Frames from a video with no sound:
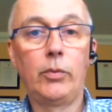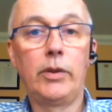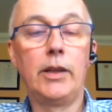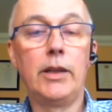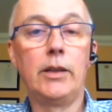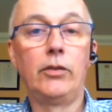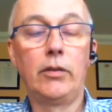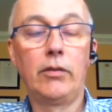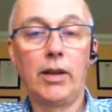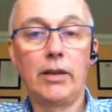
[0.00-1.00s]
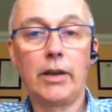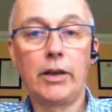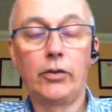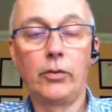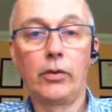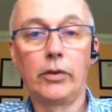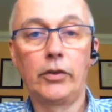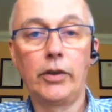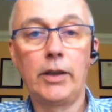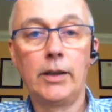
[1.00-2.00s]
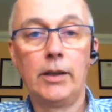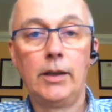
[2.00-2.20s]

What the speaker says: with the Civil Aviation Authority,